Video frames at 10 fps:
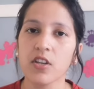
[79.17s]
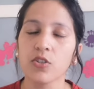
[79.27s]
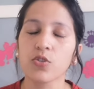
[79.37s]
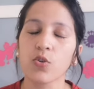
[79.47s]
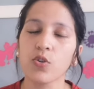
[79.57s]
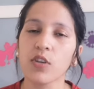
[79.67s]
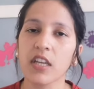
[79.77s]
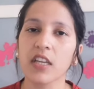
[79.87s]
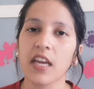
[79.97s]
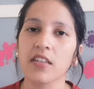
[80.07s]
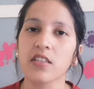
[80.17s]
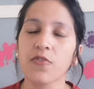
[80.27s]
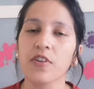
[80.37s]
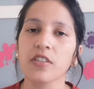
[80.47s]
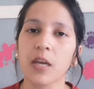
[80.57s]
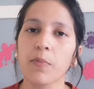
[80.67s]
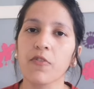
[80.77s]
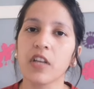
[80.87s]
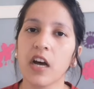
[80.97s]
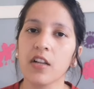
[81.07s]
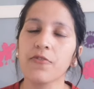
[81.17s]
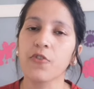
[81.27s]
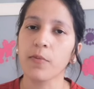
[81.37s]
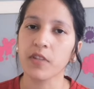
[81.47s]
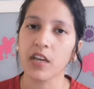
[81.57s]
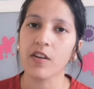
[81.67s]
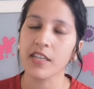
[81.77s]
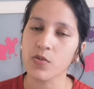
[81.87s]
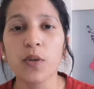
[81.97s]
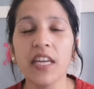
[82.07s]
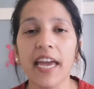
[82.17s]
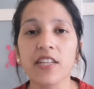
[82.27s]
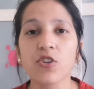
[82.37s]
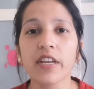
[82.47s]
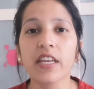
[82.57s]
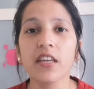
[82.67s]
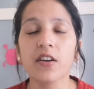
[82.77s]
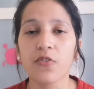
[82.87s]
so you can get different type of dal from there as we actually